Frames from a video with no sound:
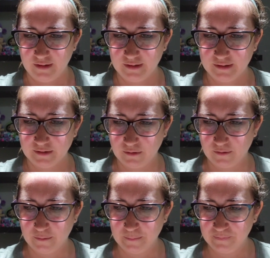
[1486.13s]

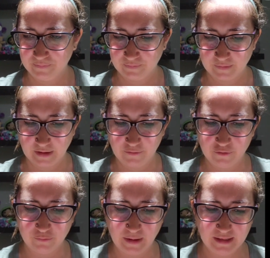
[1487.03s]
So if
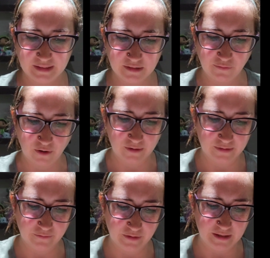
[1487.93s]
you've made it this far in
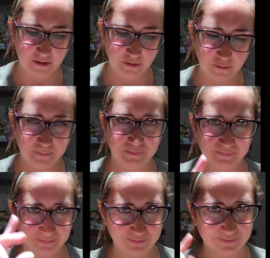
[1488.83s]
the video,
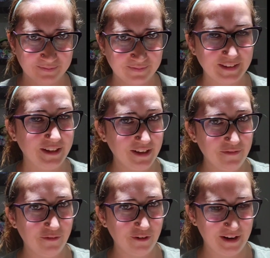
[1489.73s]

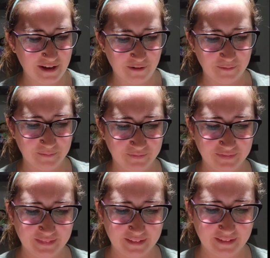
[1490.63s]
good for you.
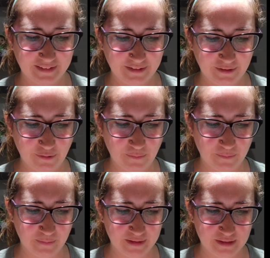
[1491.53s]
You
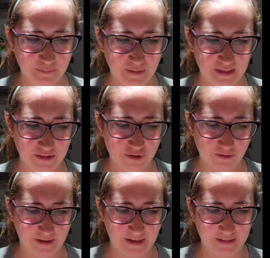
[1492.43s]
must be
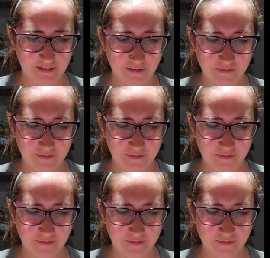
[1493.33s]
intrigued.